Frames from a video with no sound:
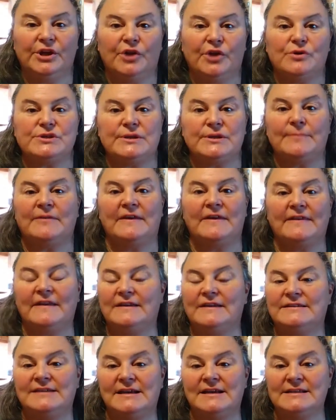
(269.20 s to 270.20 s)
Something
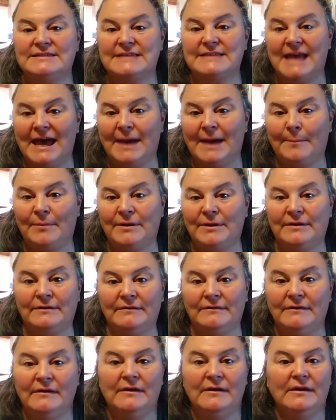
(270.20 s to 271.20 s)
that does happen
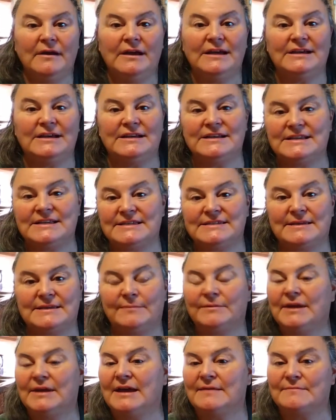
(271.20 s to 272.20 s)
is
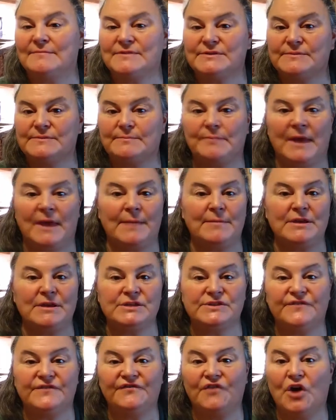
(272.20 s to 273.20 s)
sometimes
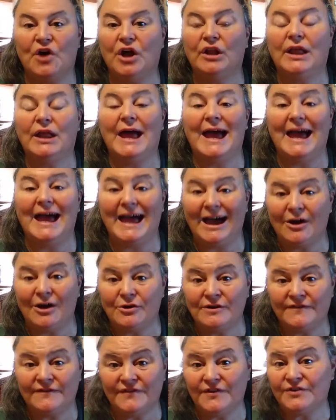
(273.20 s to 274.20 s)
babies fall out
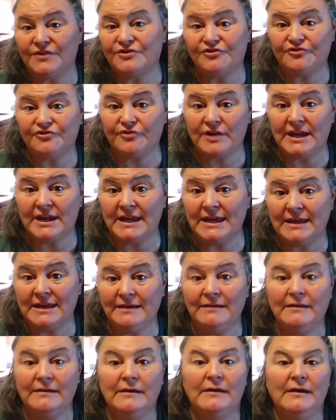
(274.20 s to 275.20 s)
of the tree,
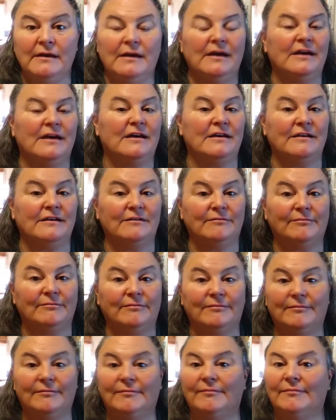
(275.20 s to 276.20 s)
and
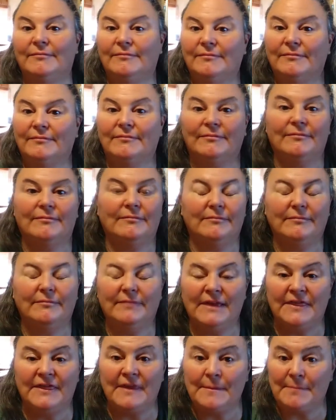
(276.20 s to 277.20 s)

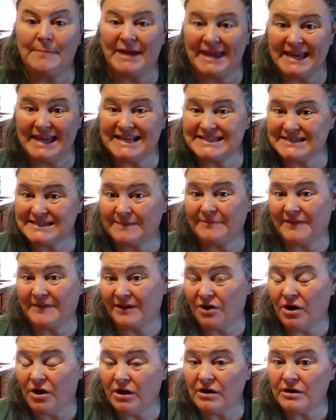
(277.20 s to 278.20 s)
they might hit something
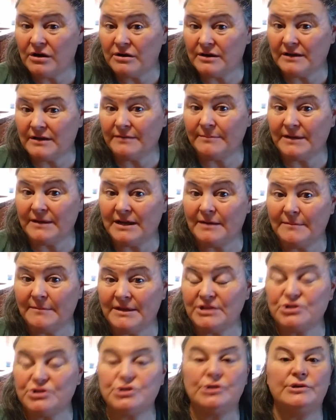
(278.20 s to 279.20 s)
hard and become
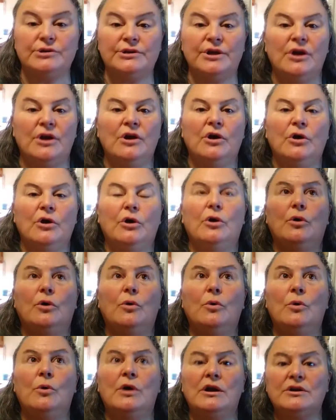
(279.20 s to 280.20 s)
injured.
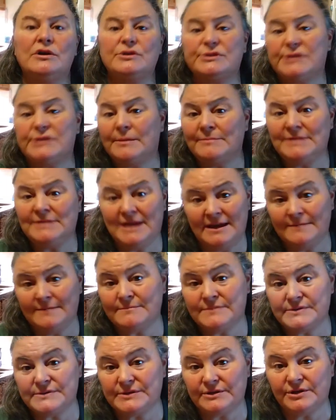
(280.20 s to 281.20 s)
Or
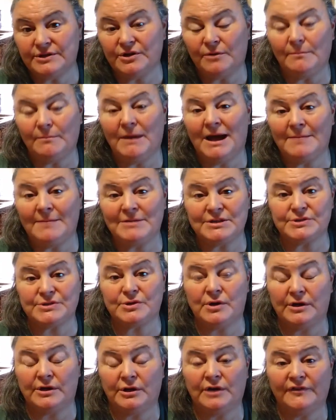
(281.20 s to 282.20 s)
sometimes, mom has
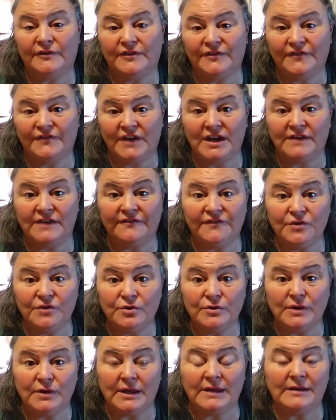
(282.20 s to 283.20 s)
gone off to find
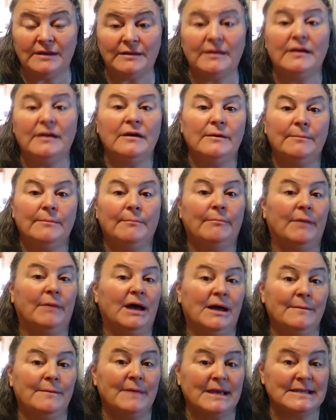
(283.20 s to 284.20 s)
food and
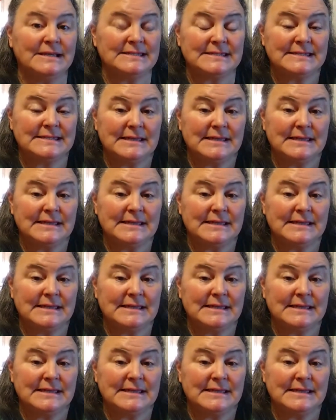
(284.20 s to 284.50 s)
mom has,